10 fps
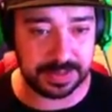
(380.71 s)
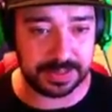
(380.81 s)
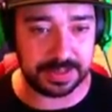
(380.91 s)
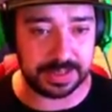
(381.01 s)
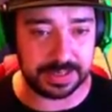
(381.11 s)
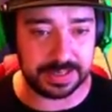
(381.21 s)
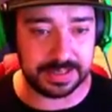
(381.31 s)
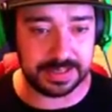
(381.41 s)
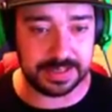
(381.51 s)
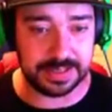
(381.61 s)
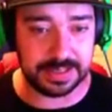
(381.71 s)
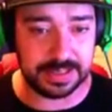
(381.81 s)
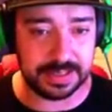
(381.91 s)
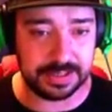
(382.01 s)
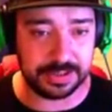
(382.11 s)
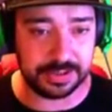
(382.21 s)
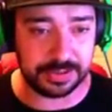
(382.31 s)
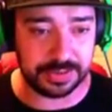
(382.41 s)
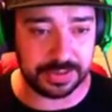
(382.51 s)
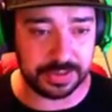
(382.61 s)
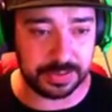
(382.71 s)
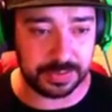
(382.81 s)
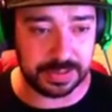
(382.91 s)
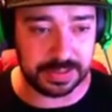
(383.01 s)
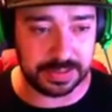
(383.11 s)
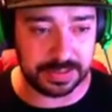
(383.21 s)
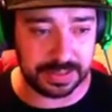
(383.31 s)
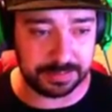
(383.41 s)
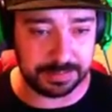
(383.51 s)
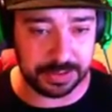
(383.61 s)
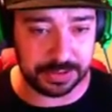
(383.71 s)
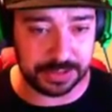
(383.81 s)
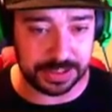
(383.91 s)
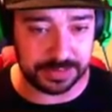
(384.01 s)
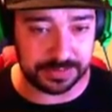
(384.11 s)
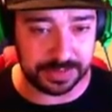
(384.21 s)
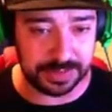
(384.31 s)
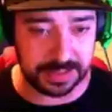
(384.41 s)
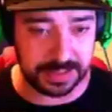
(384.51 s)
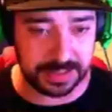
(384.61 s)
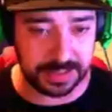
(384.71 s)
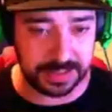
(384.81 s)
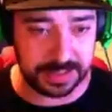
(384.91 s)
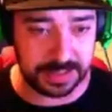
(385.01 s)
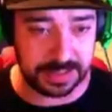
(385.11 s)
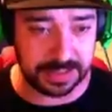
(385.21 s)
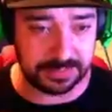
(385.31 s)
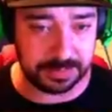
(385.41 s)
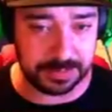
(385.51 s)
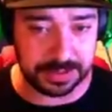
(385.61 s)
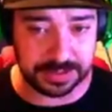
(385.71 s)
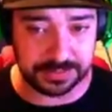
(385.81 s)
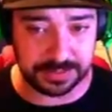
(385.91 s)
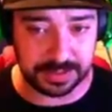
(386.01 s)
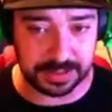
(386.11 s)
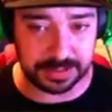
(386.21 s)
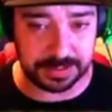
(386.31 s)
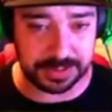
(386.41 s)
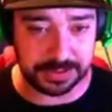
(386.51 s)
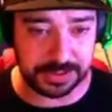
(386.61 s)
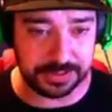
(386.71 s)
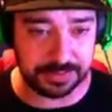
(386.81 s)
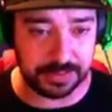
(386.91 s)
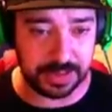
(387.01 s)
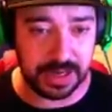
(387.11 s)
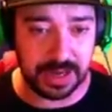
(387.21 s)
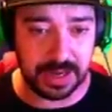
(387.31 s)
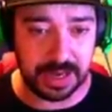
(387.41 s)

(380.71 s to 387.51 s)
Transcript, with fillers: Nothing. Just your soul that I punched out of you. And if I'm honest, I feel like a piece of shit for it.